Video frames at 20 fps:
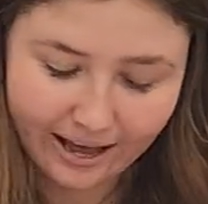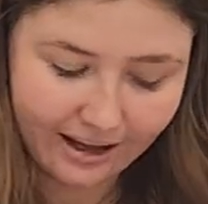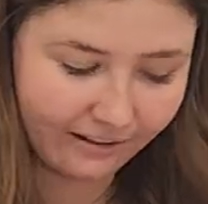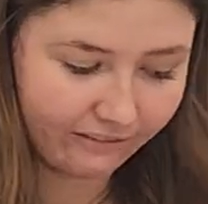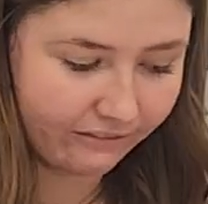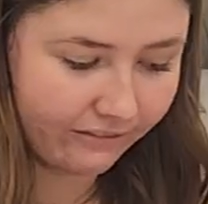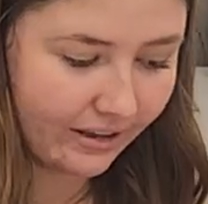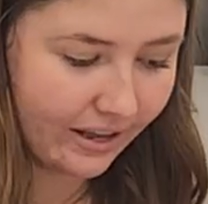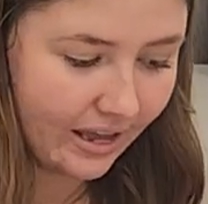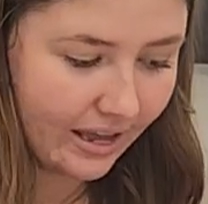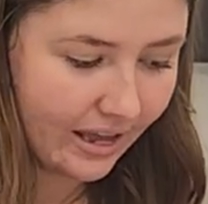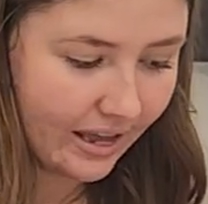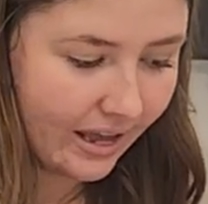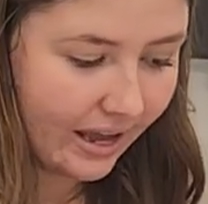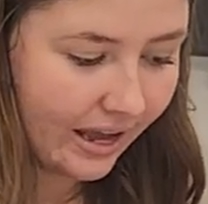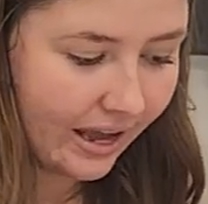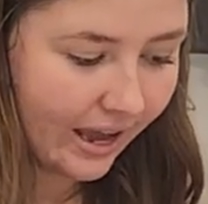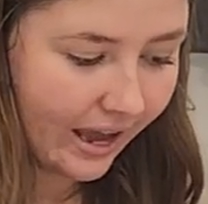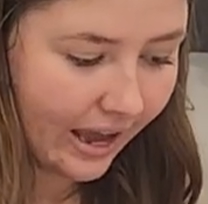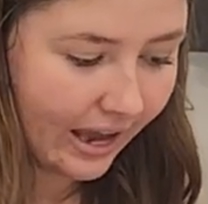have
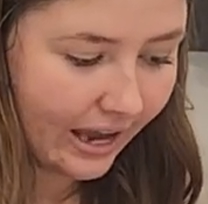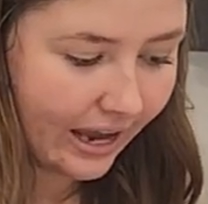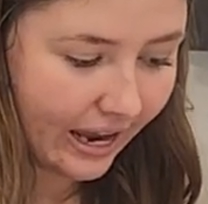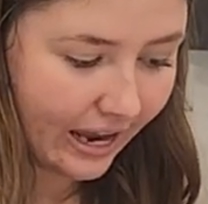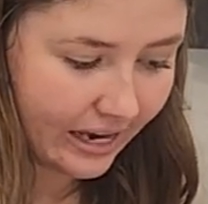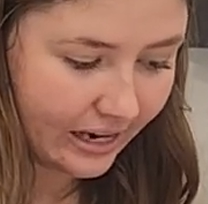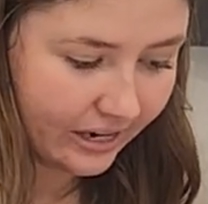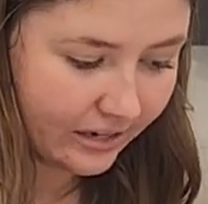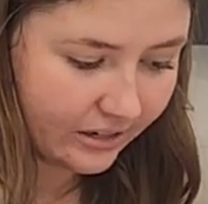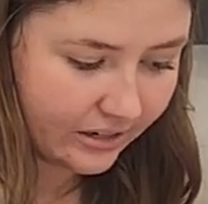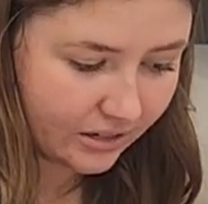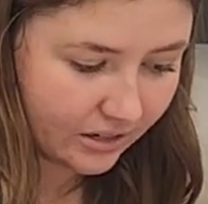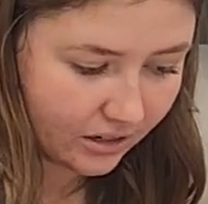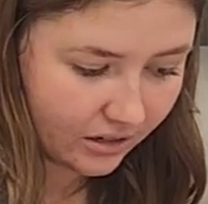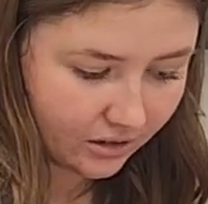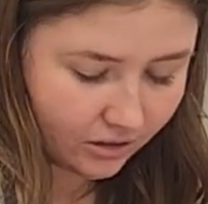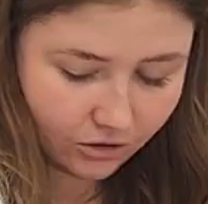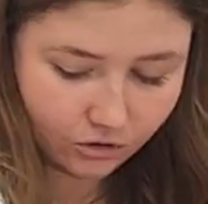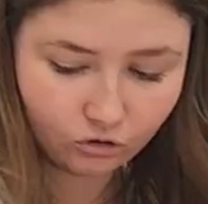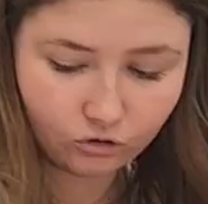
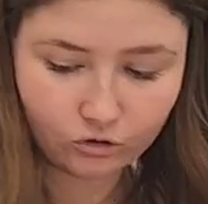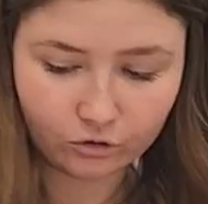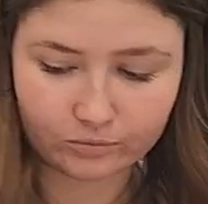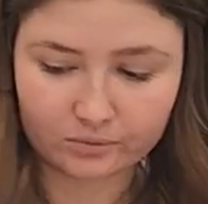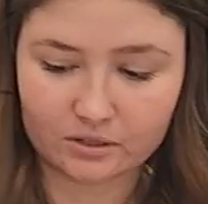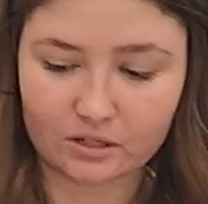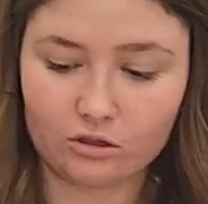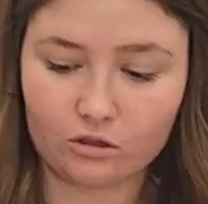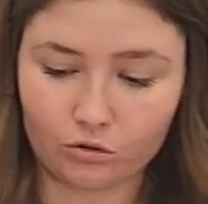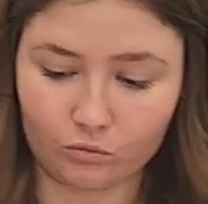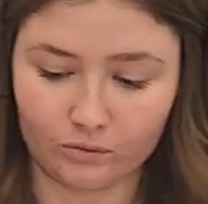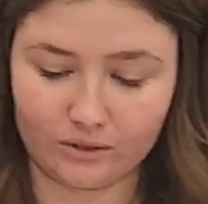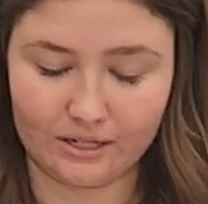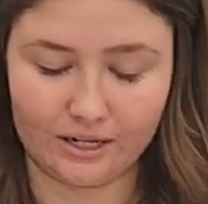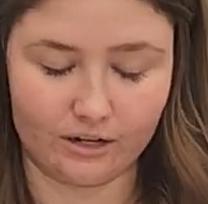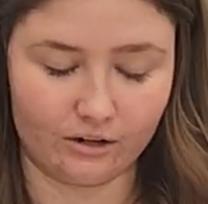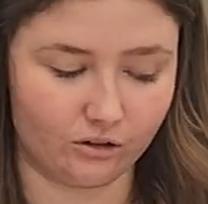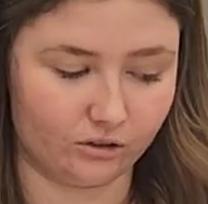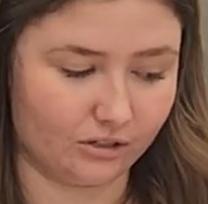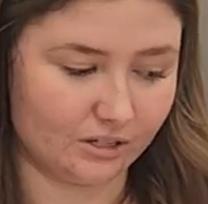8 groups of 3
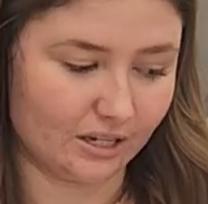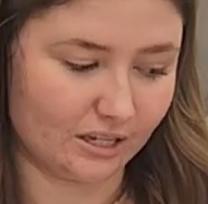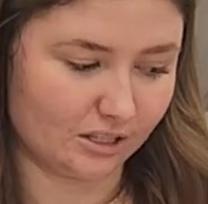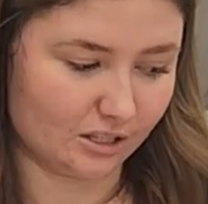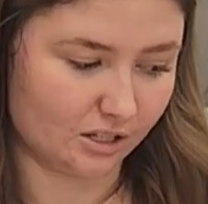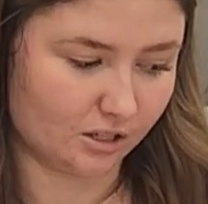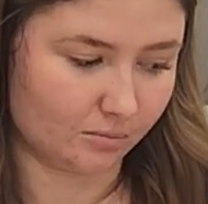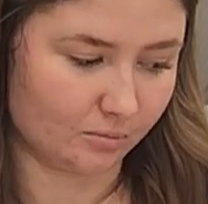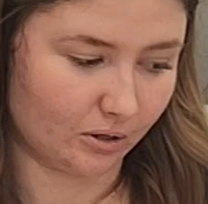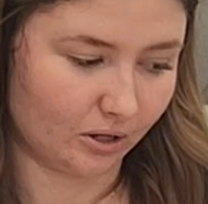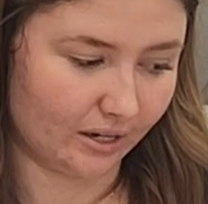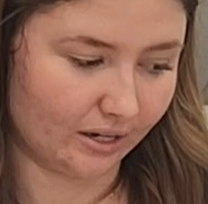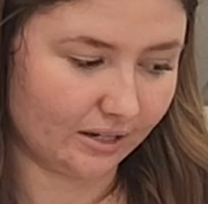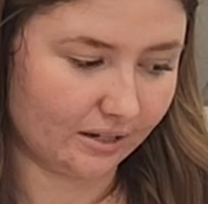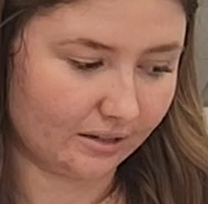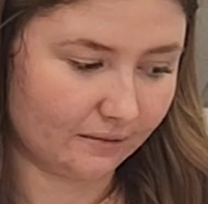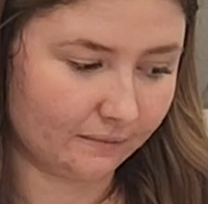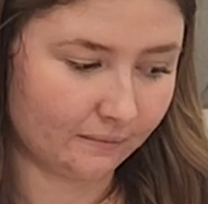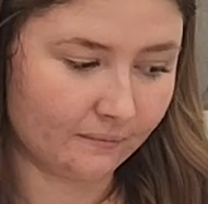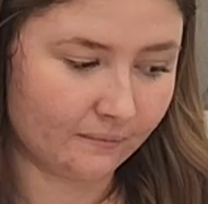in our 10
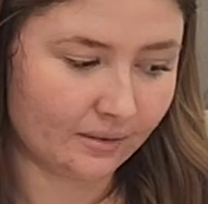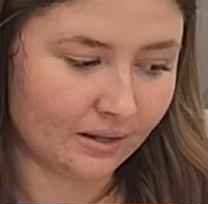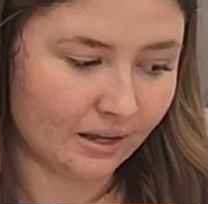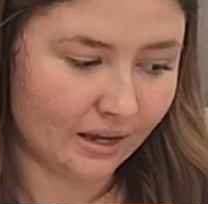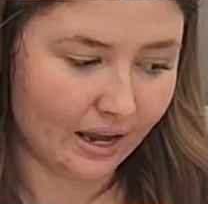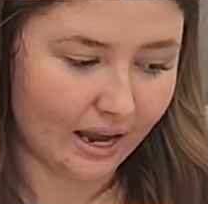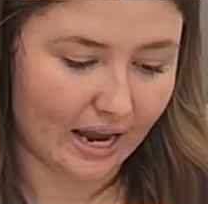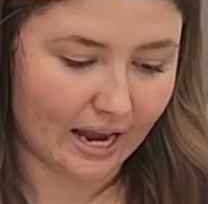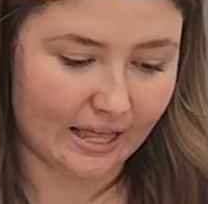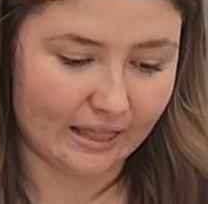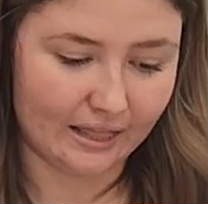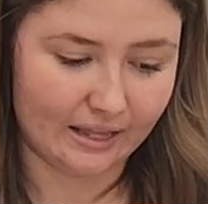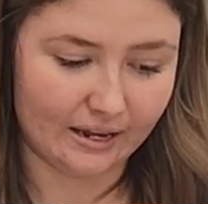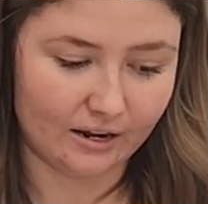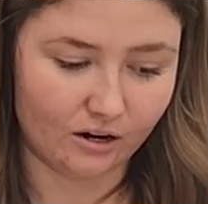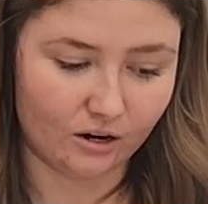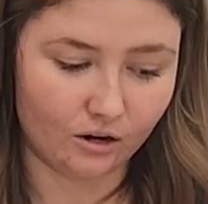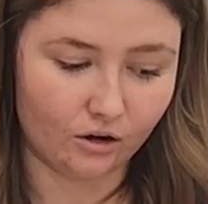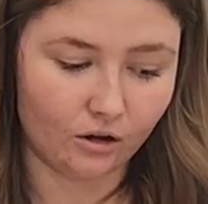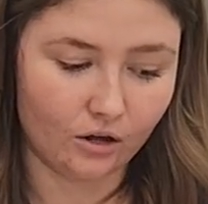spot. And
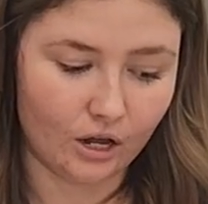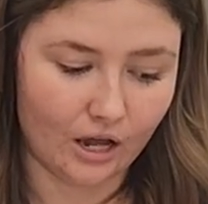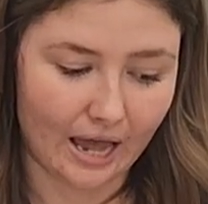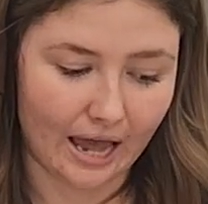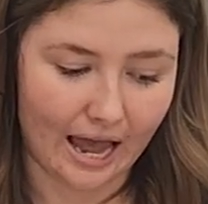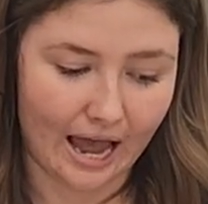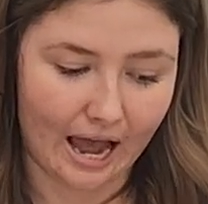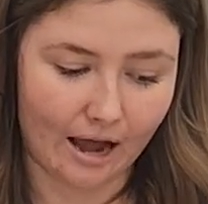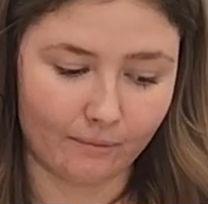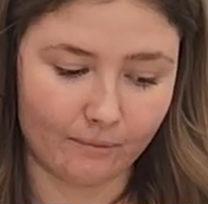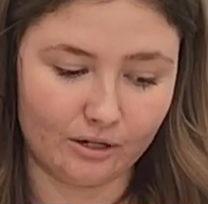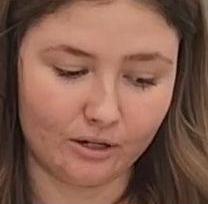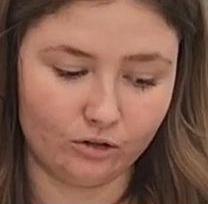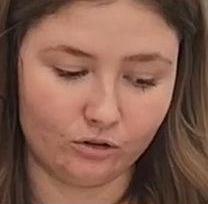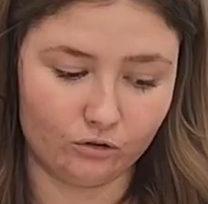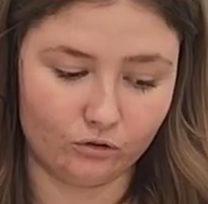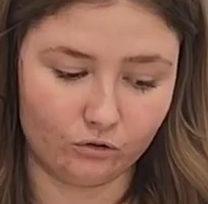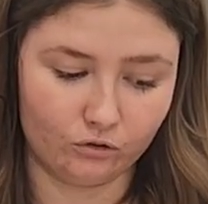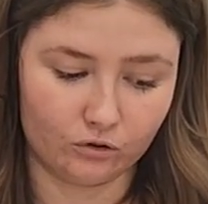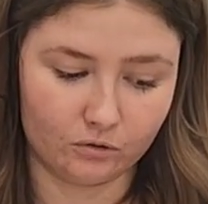then how
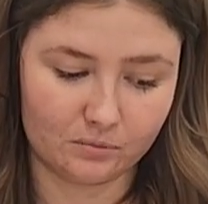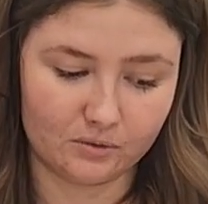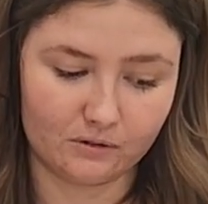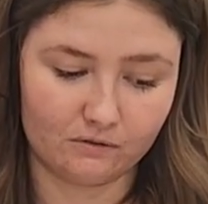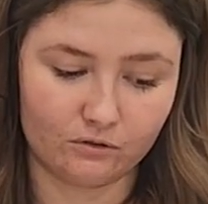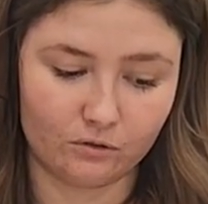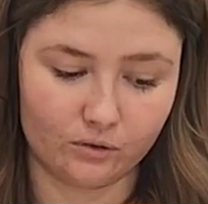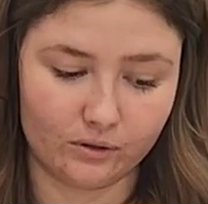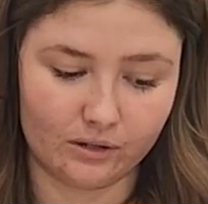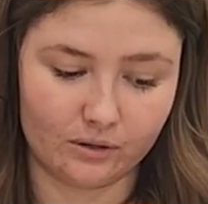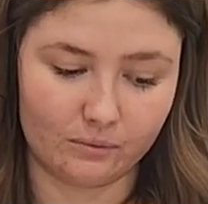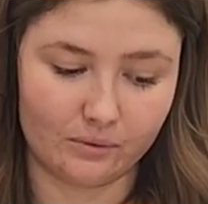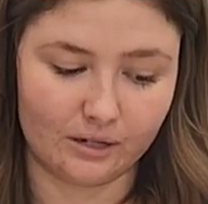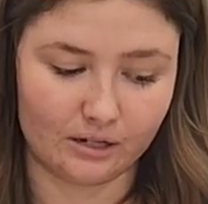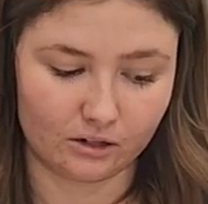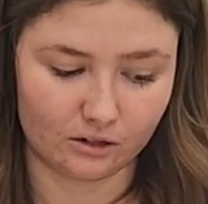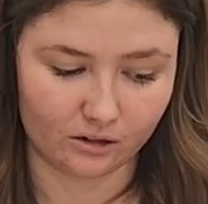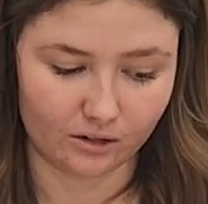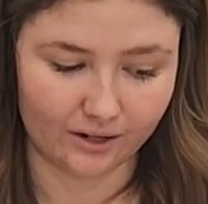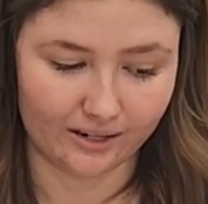many groups of 3 can
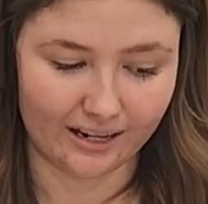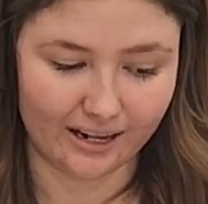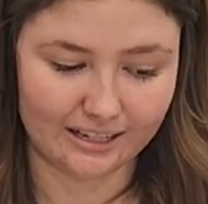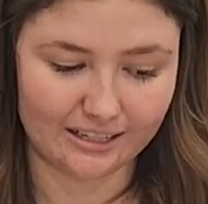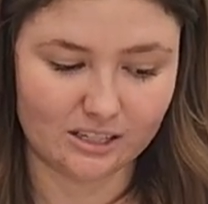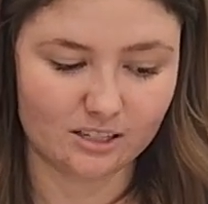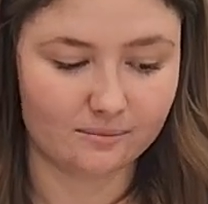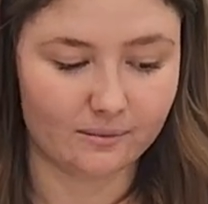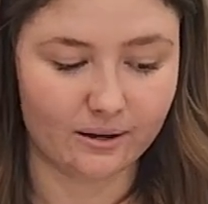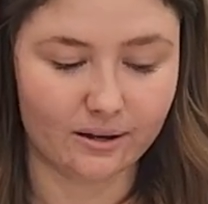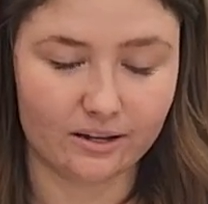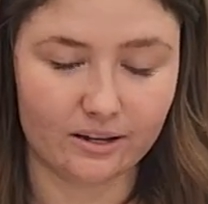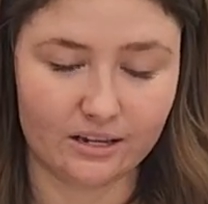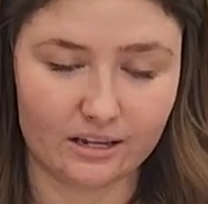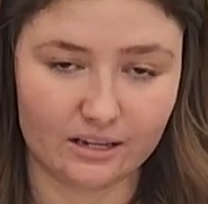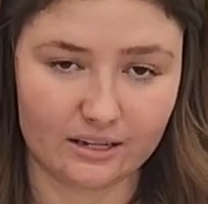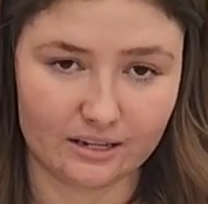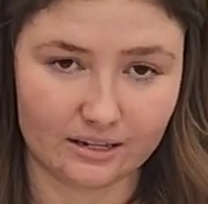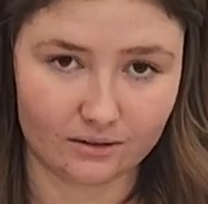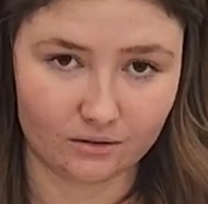we get in our 9 spot?
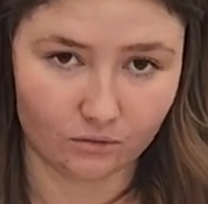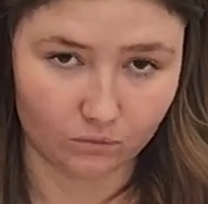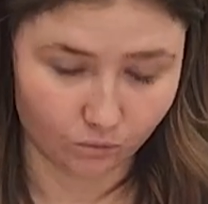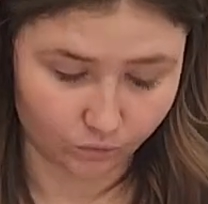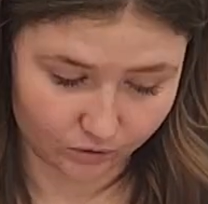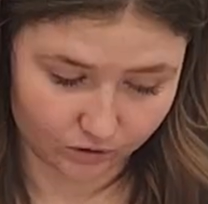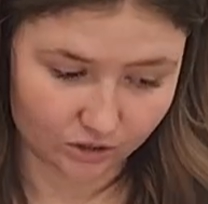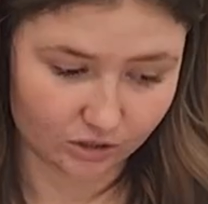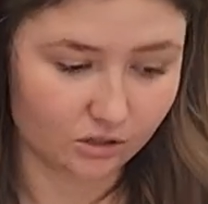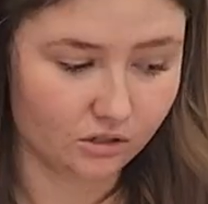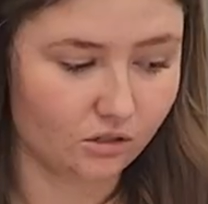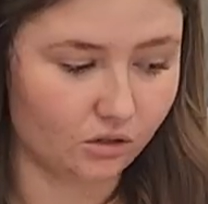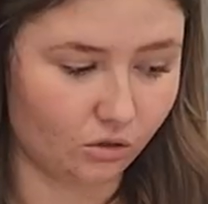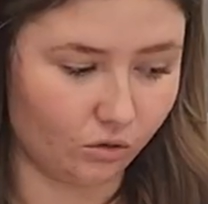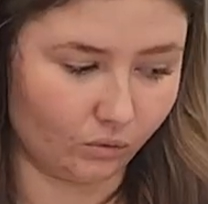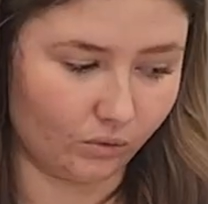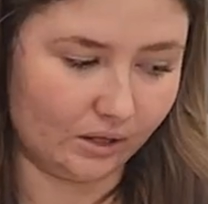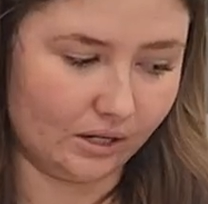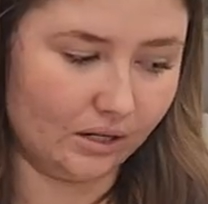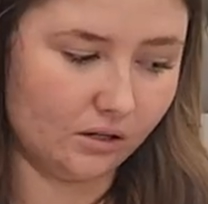Which is
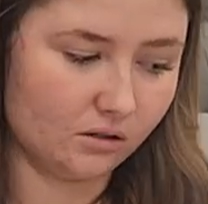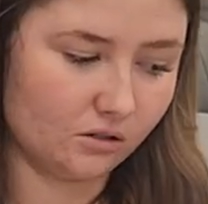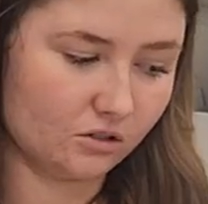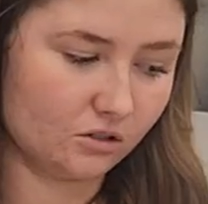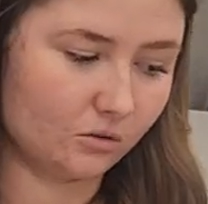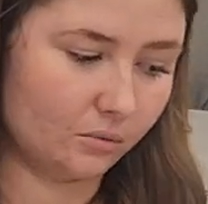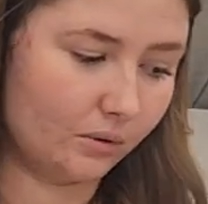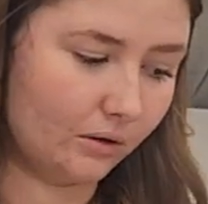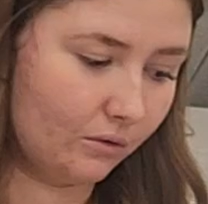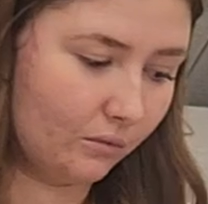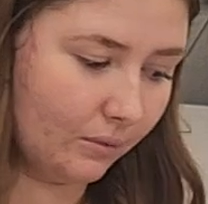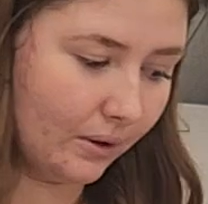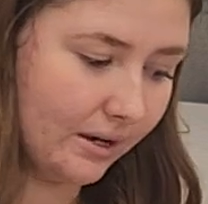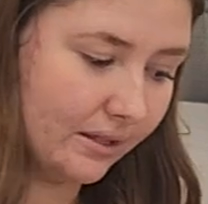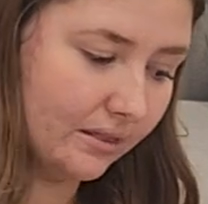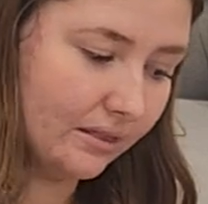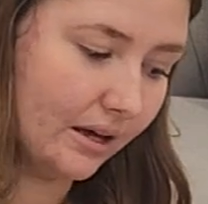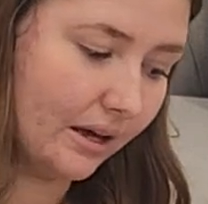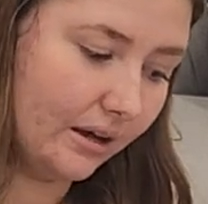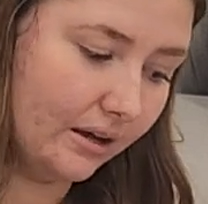3. So we're going to
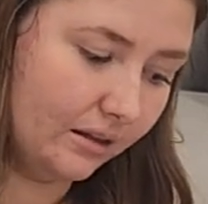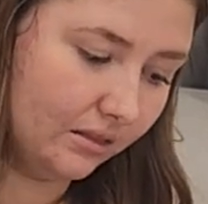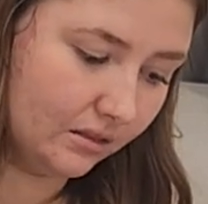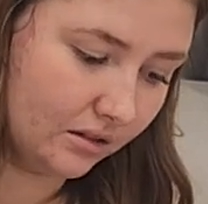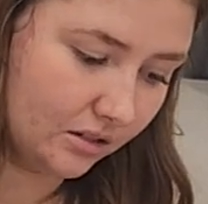write that